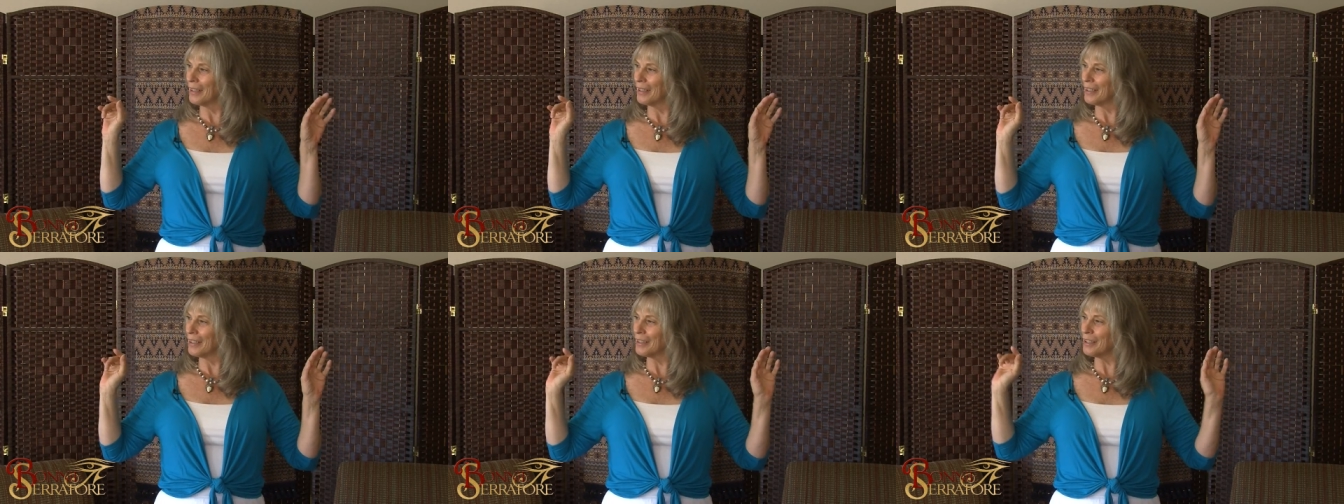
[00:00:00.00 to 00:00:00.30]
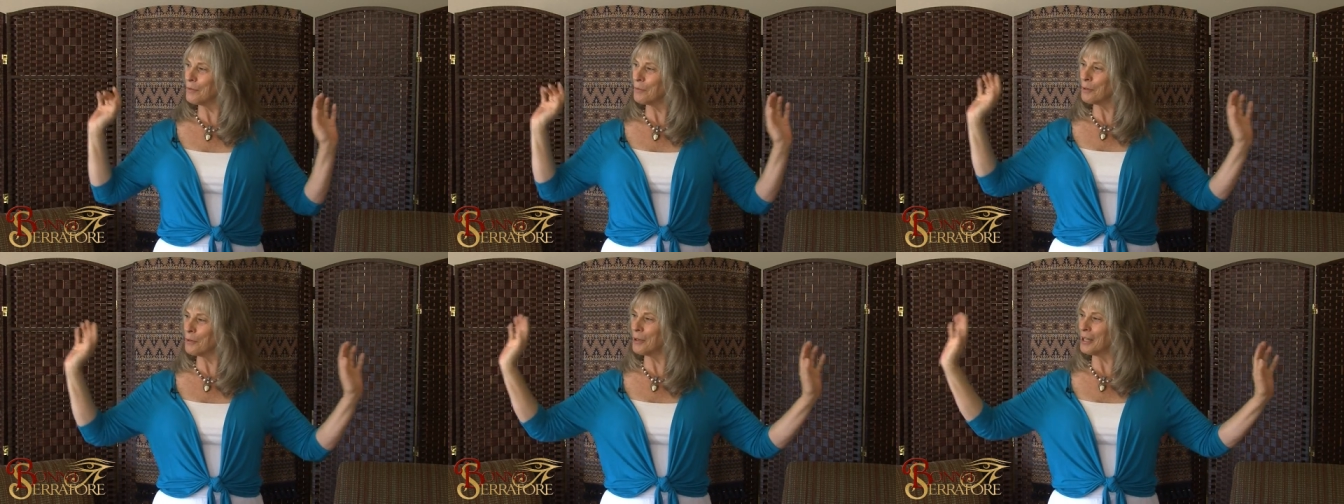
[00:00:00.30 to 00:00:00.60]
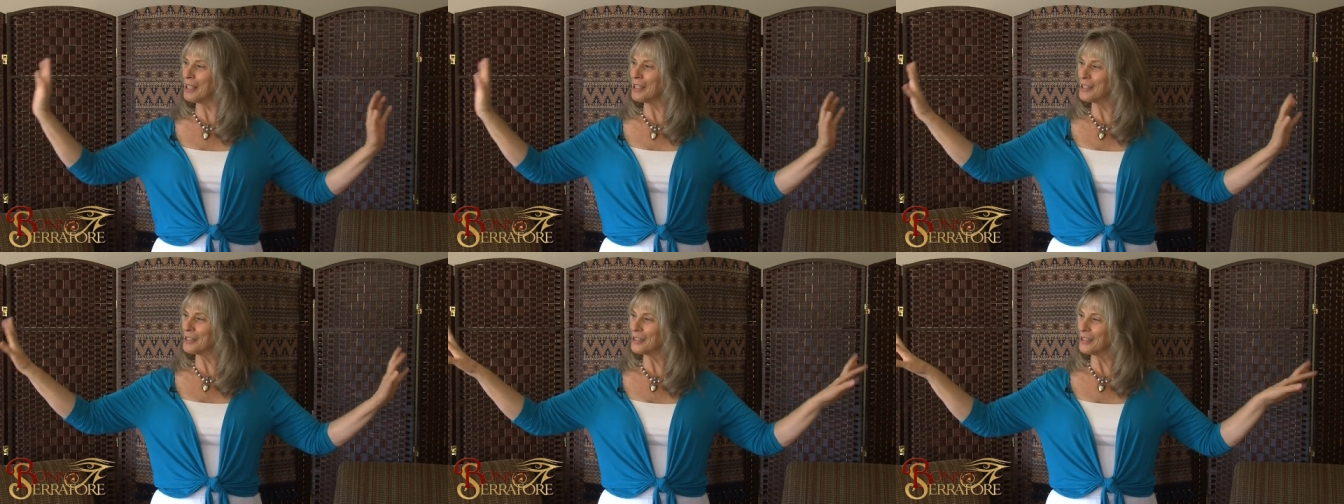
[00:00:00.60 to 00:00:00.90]

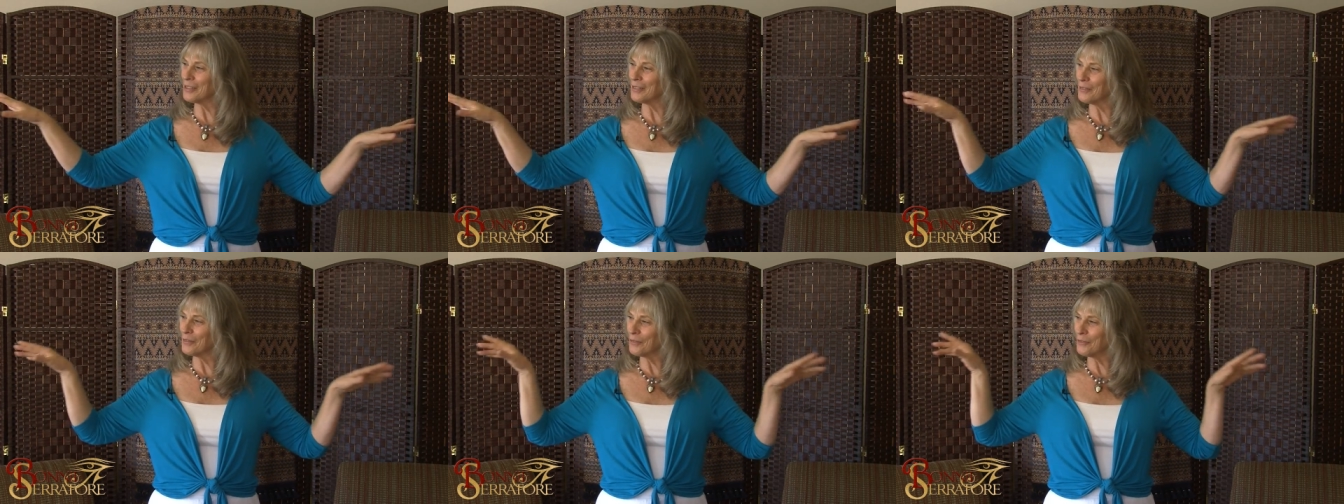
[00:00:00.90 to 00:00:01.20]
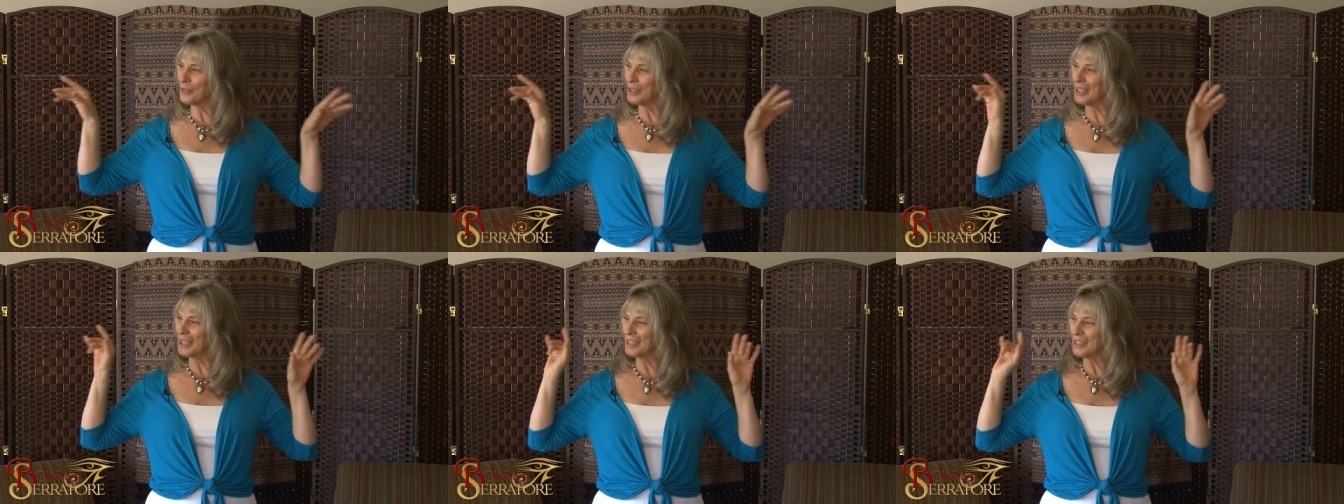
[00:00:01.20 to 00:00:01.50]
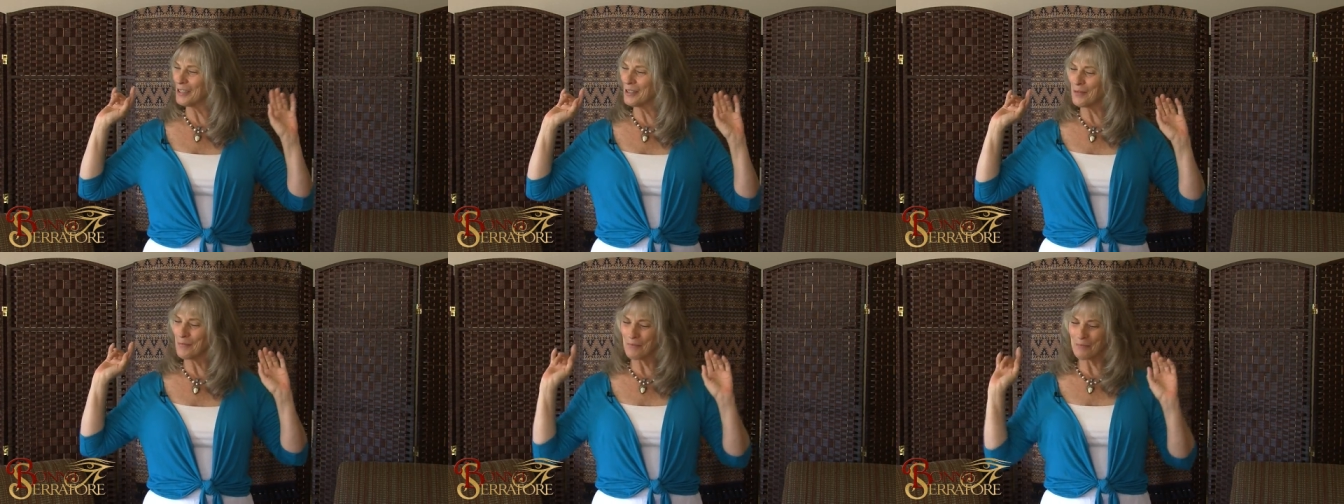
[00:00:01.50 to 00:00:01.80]
Liberation,
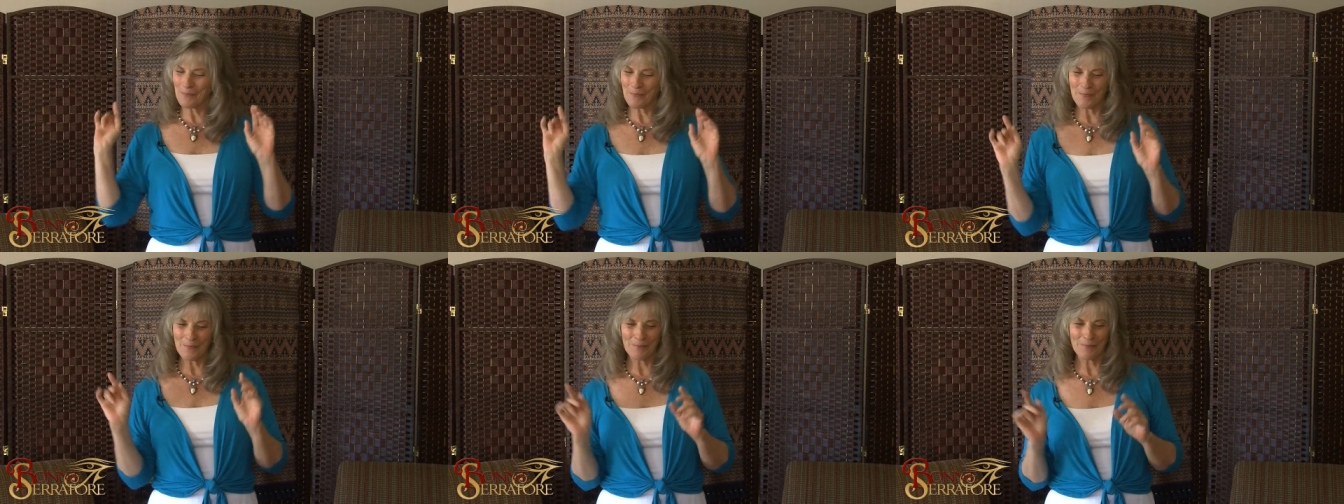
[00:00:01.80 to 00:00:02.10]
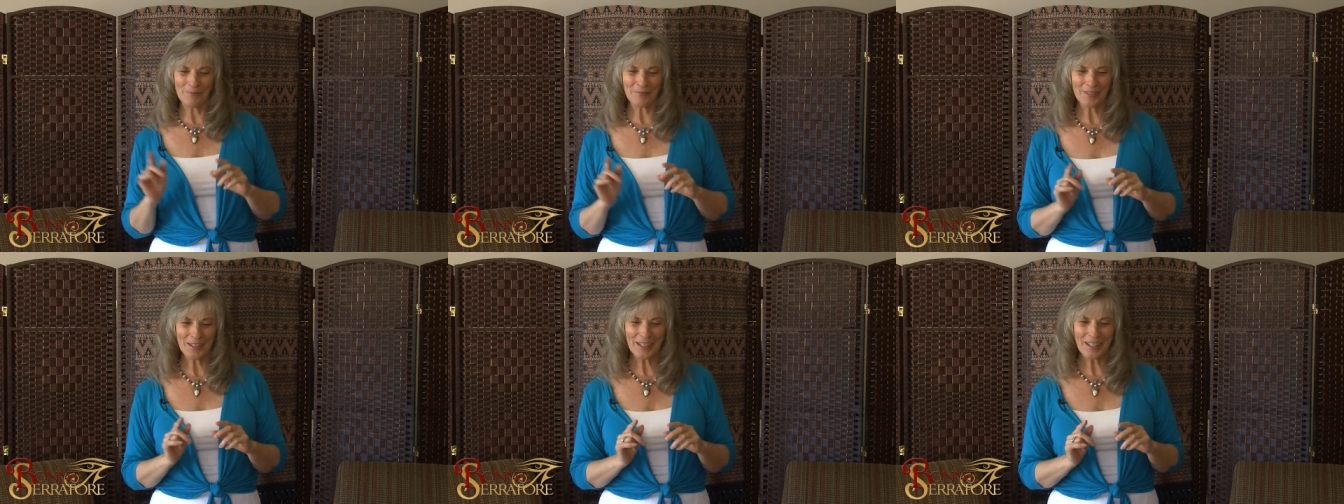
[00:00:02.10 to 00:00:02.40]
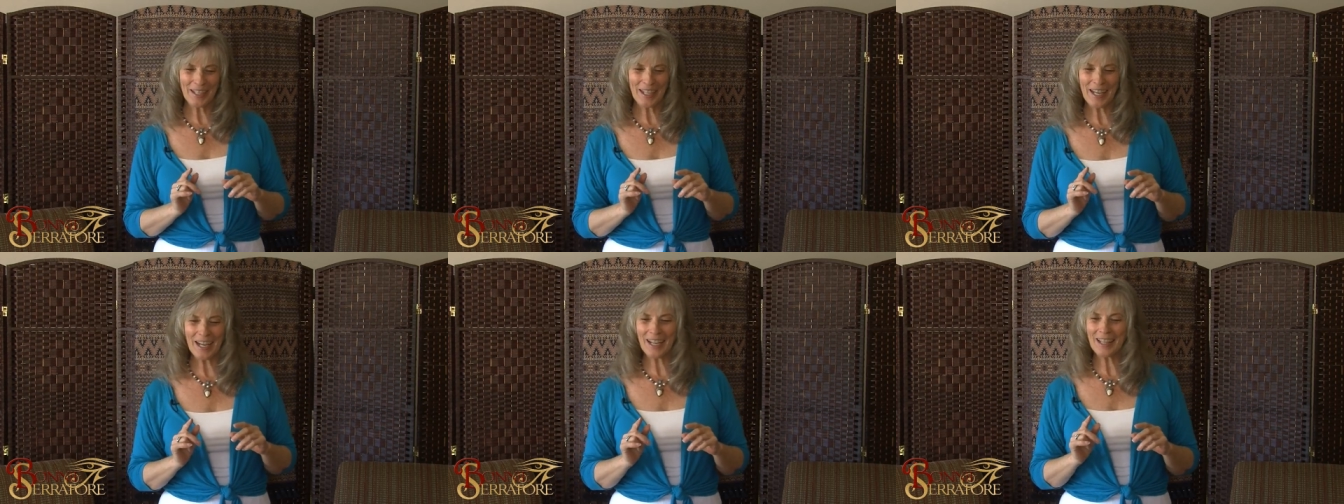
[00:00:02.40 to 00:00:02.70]
freedom. This time, really
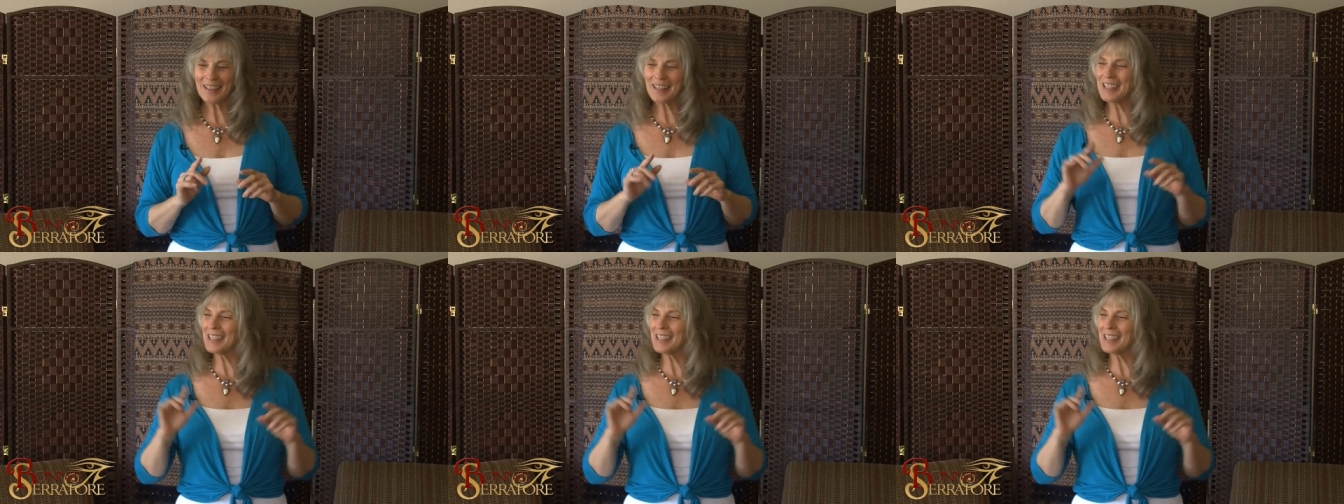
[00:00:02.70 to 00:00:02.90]
okay, good.